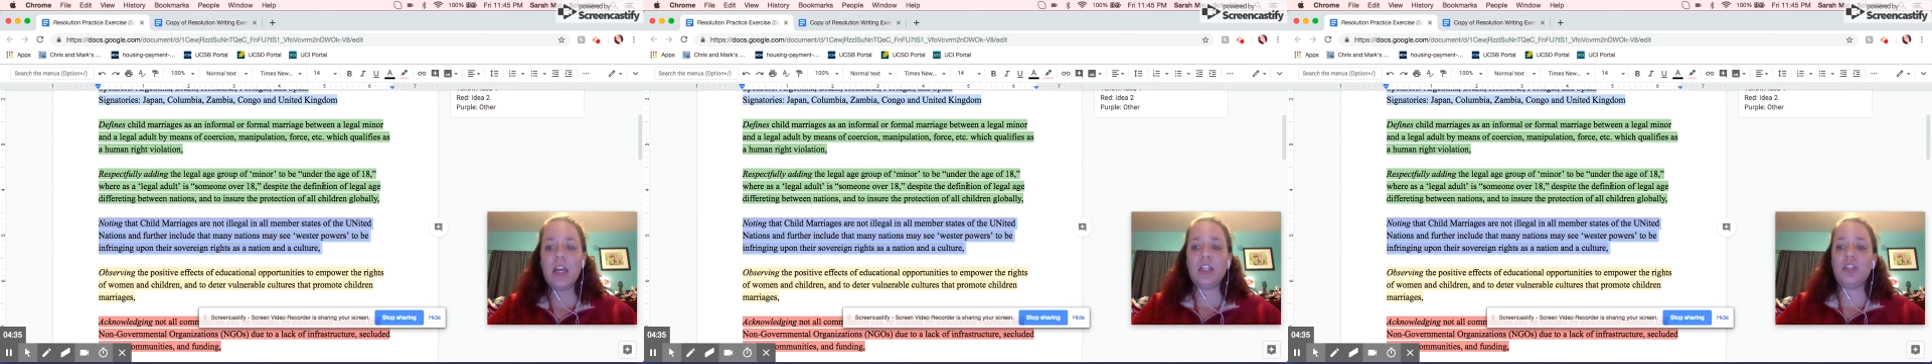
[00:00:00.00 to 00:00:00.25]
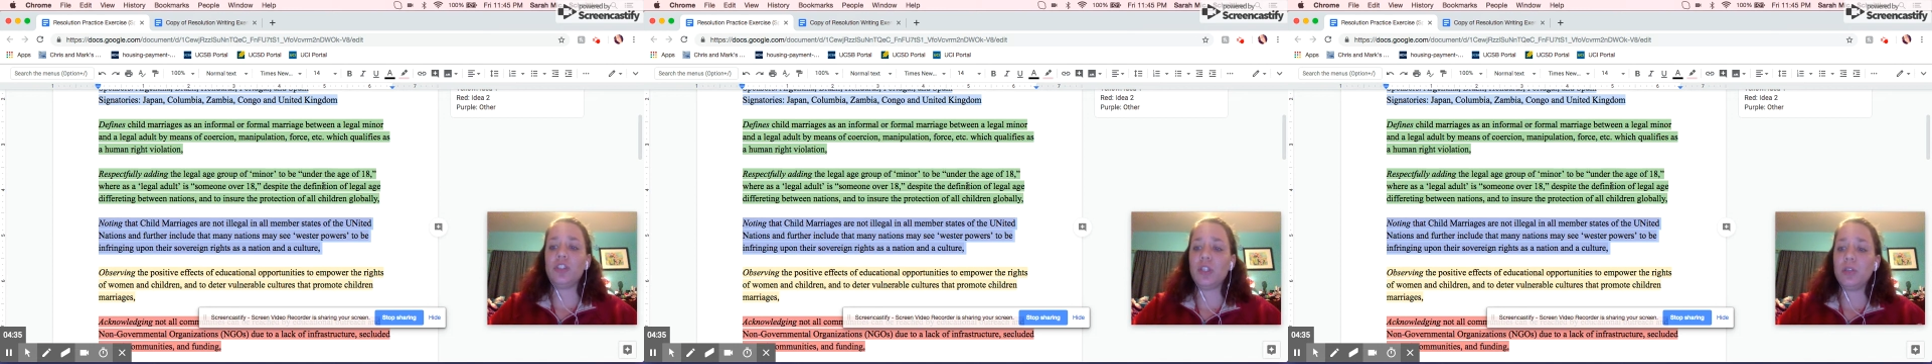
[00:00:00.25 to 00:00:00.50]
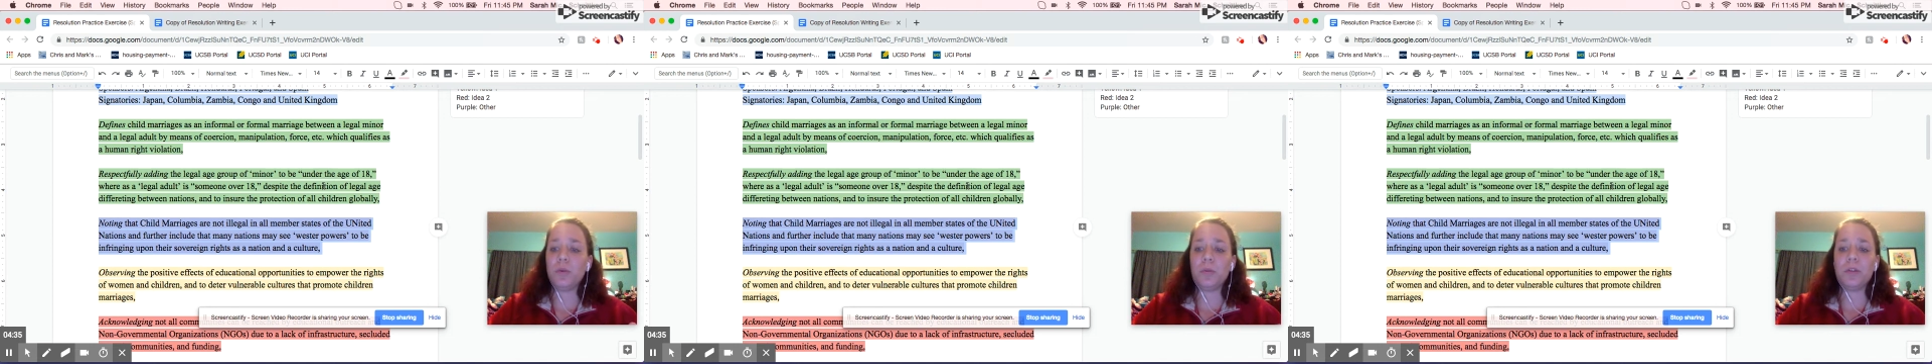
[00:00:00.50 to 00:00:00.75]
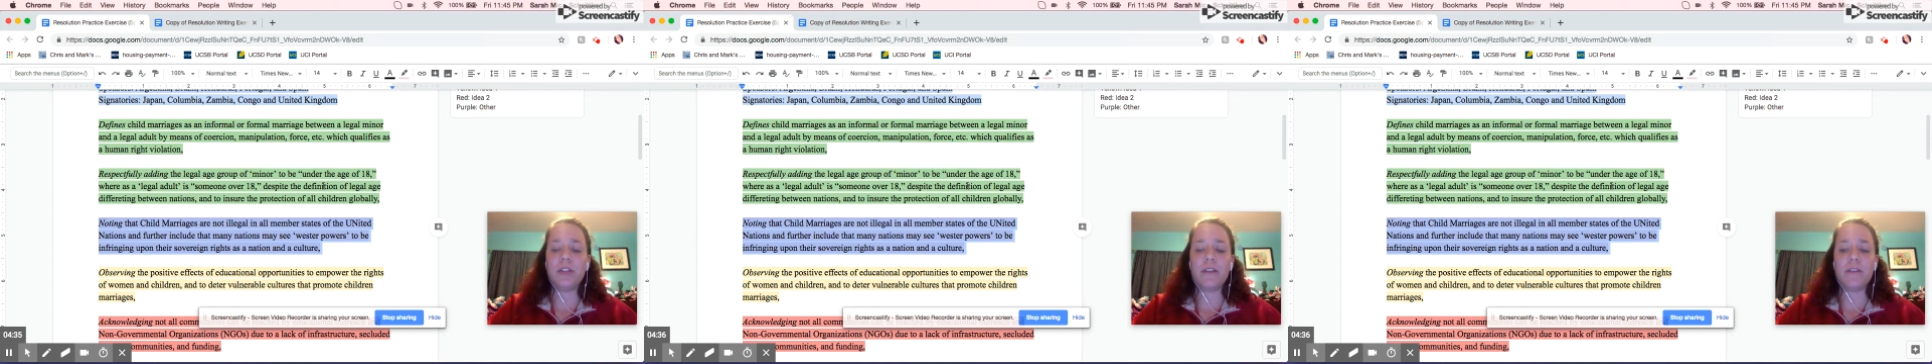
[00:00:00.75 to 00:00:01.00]
Usually we'll
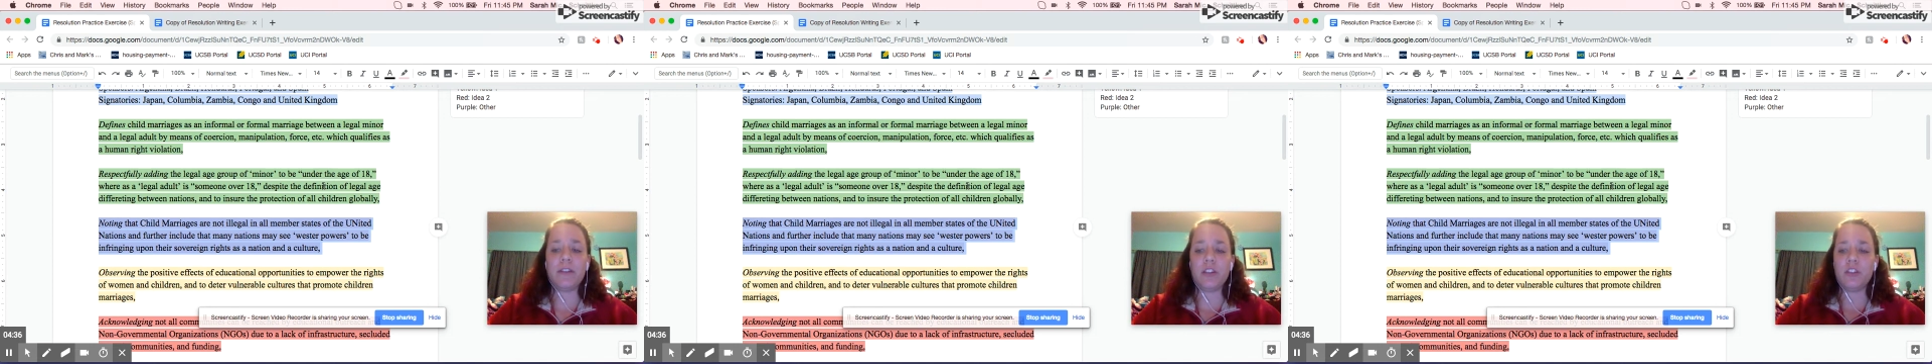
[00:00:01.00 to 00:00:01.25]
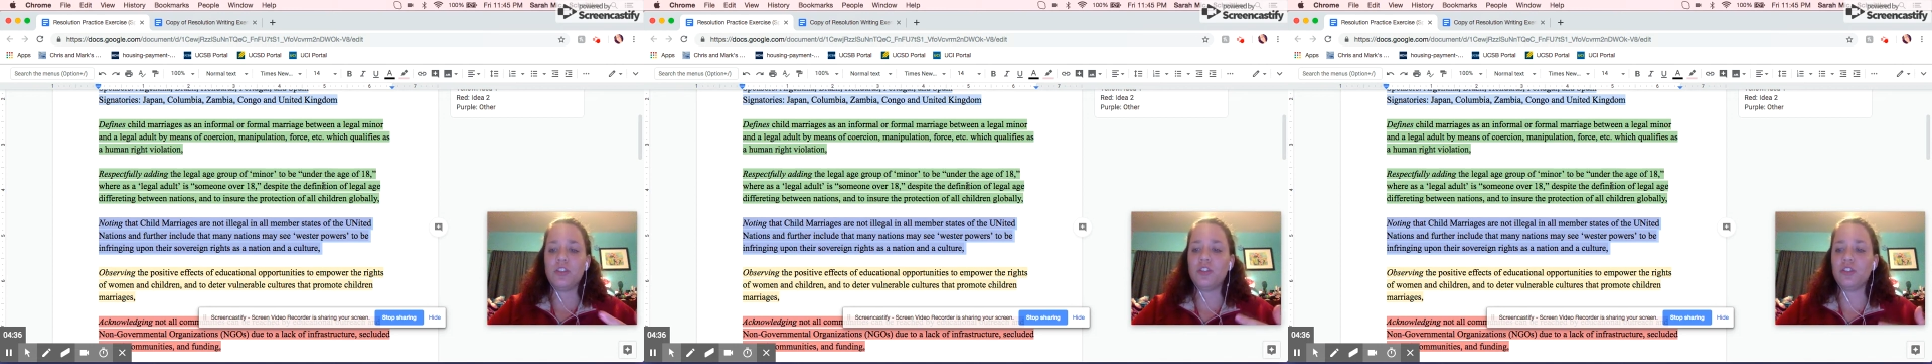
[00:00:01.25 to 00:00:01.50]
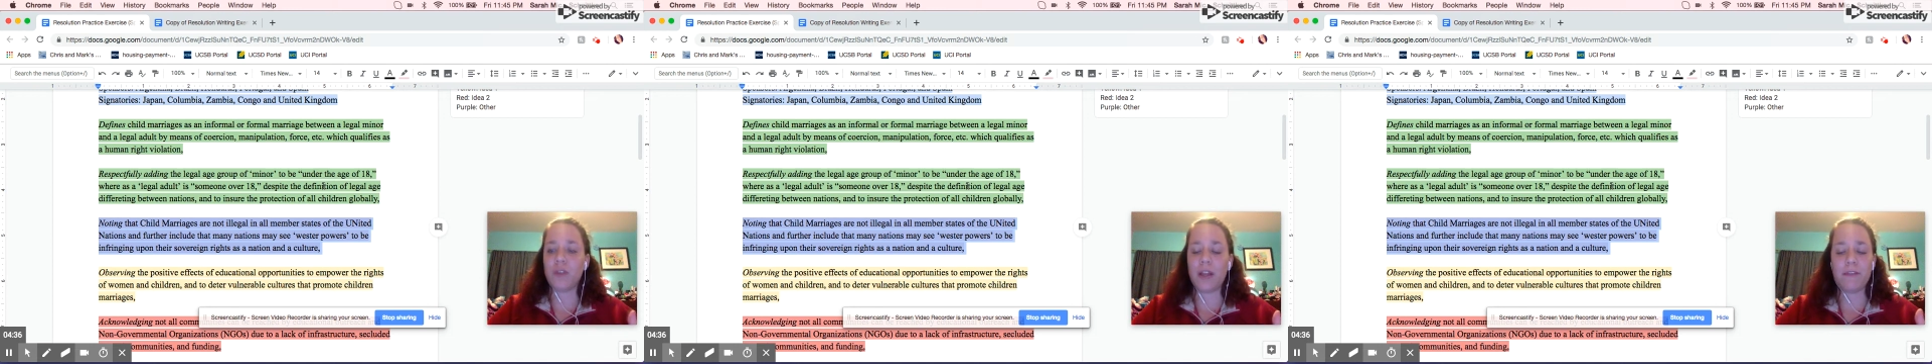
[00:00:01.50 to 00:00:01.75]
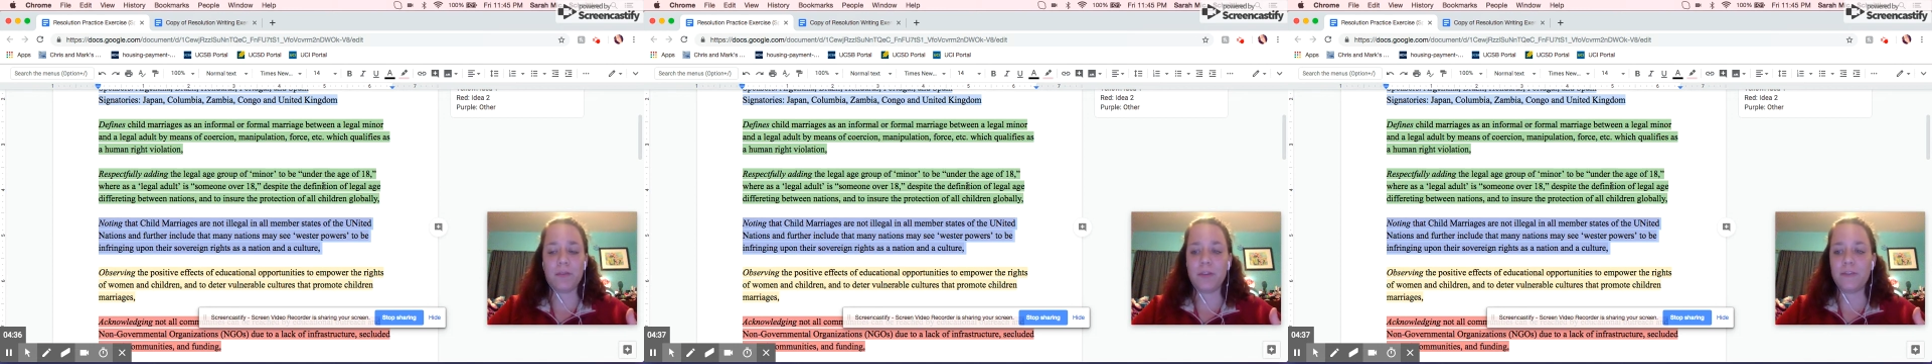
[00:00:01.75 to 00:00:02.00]
pull definitions straight from